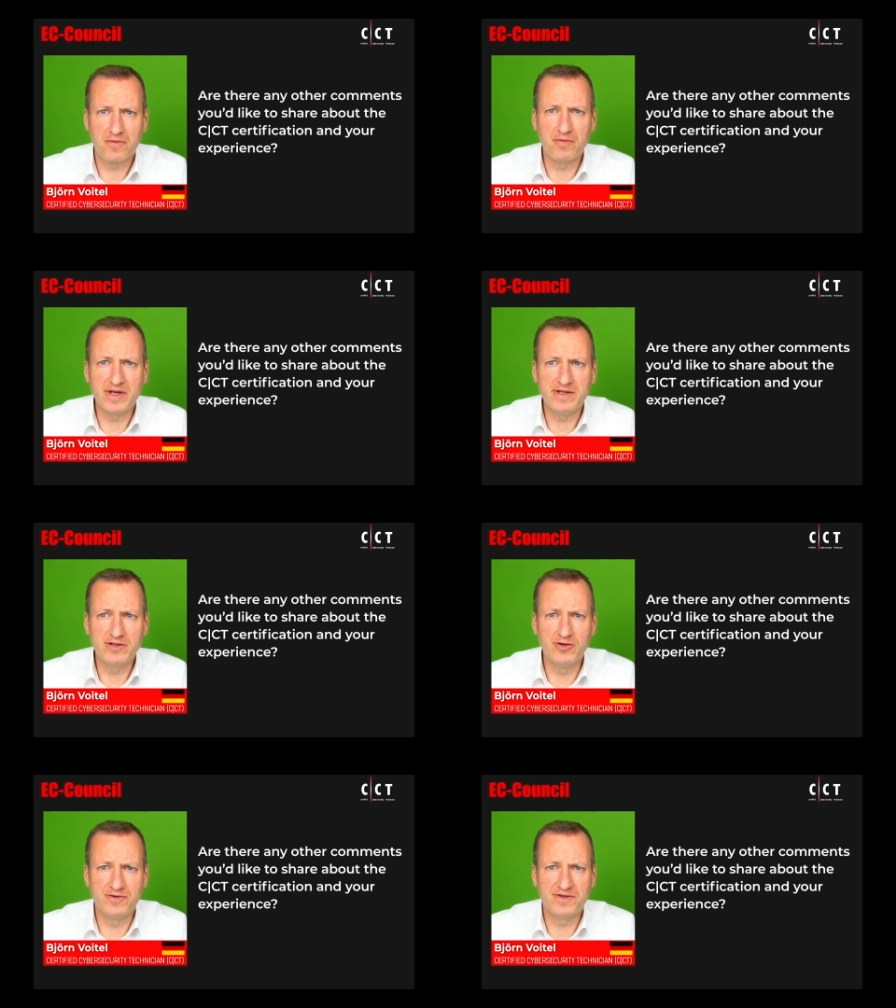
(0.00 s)
three
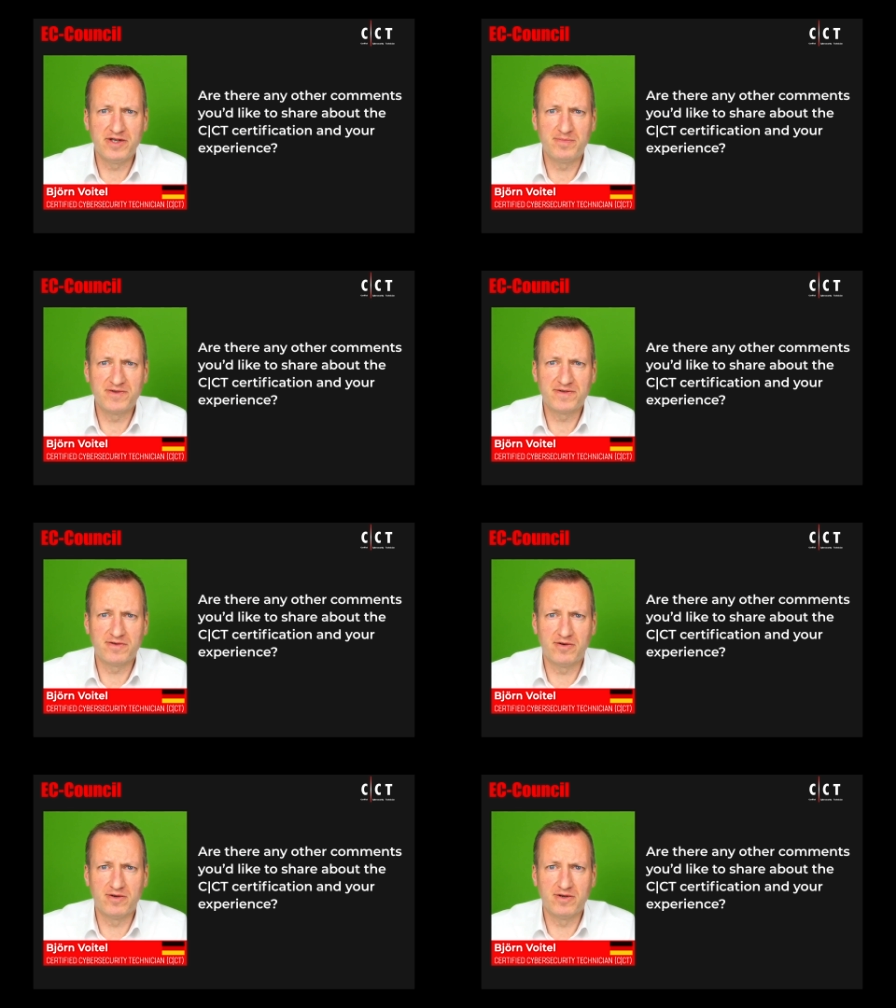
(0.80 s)
good tips
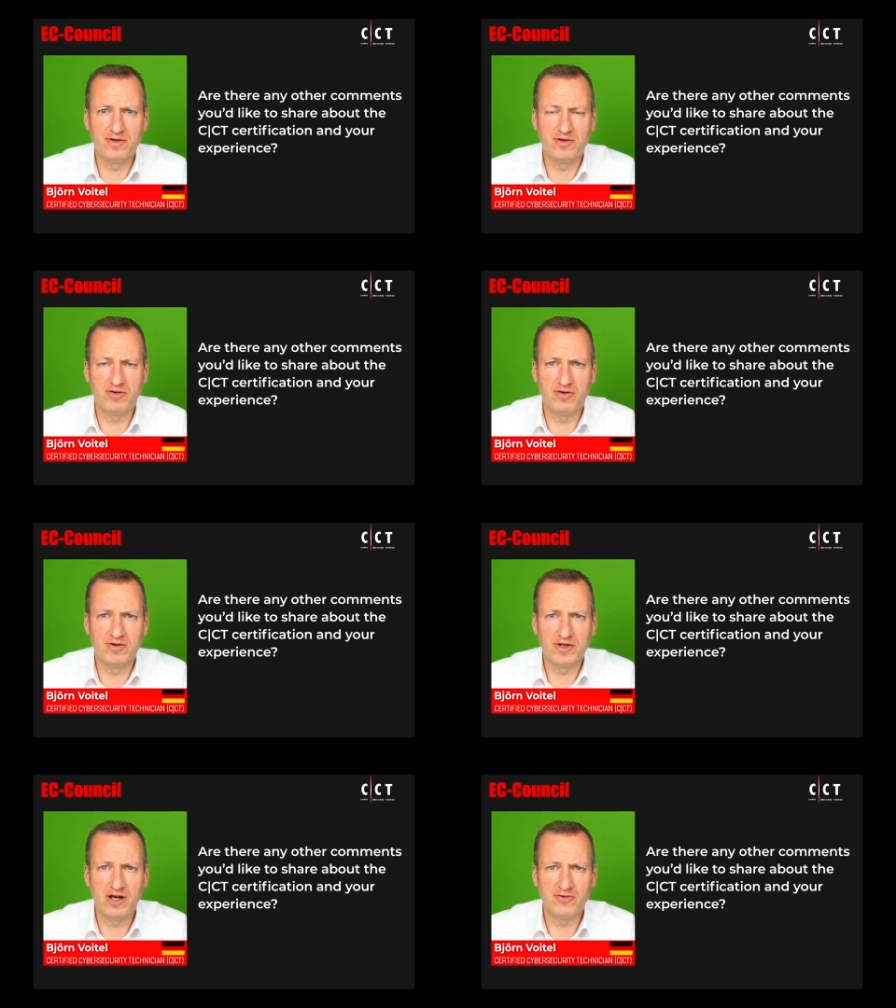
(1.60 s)
uh,
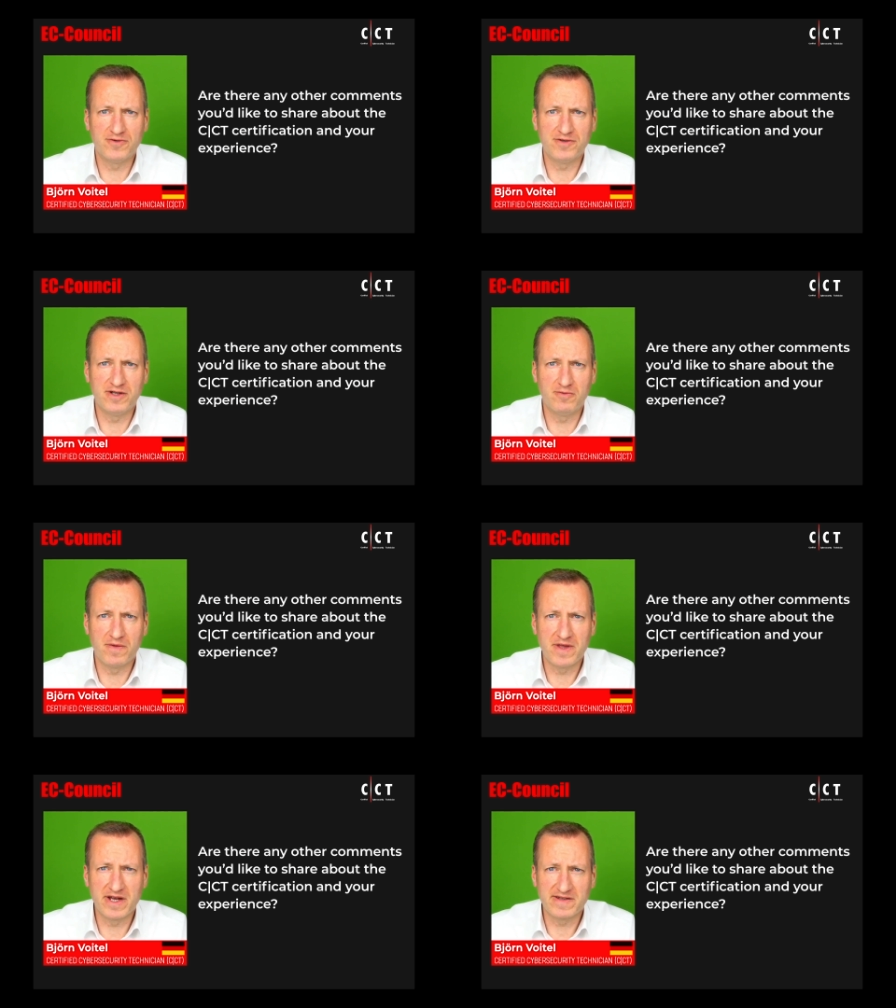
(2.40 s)
on how to deal
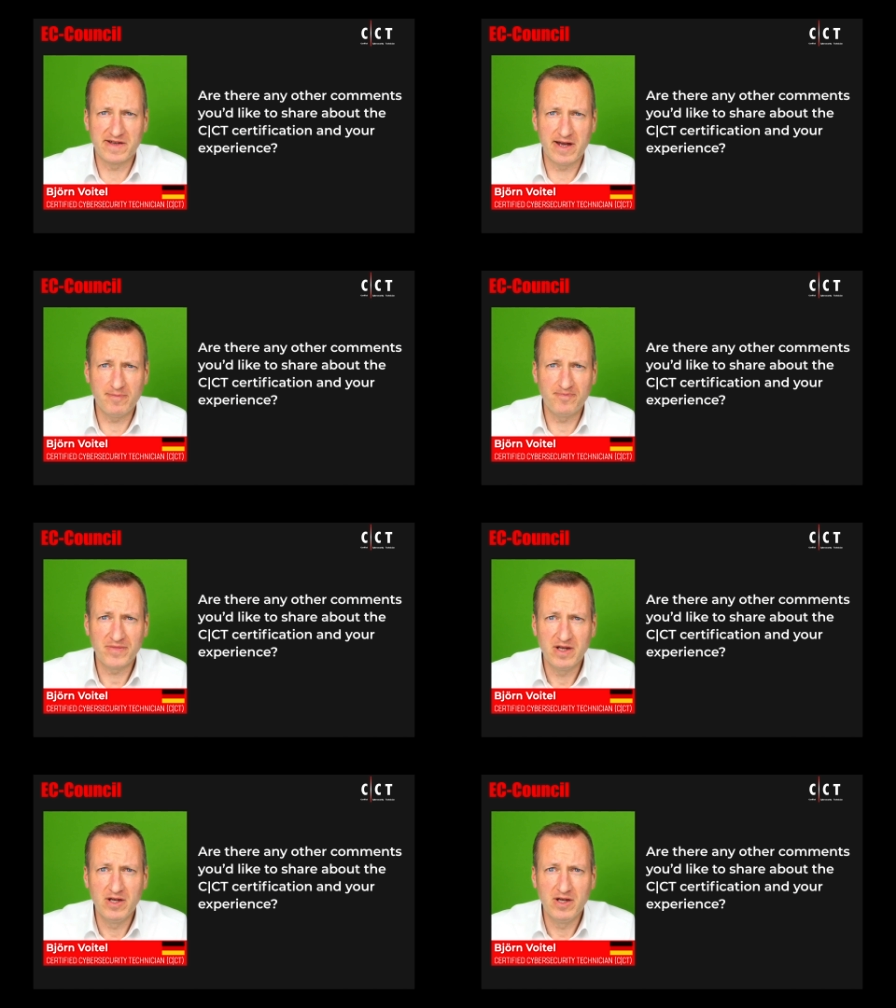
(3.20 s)
with the exam.